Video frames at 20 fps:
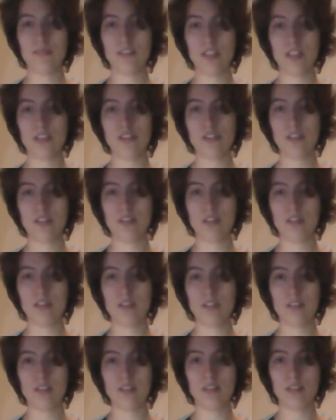t-shirt
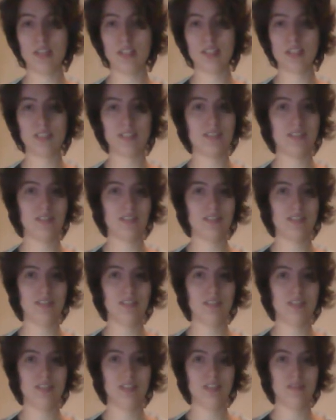under this,
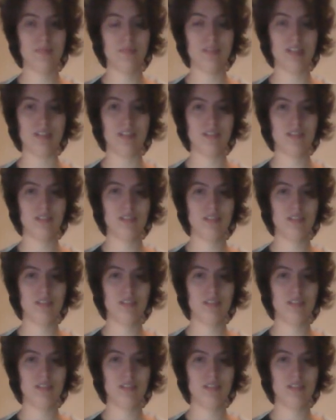but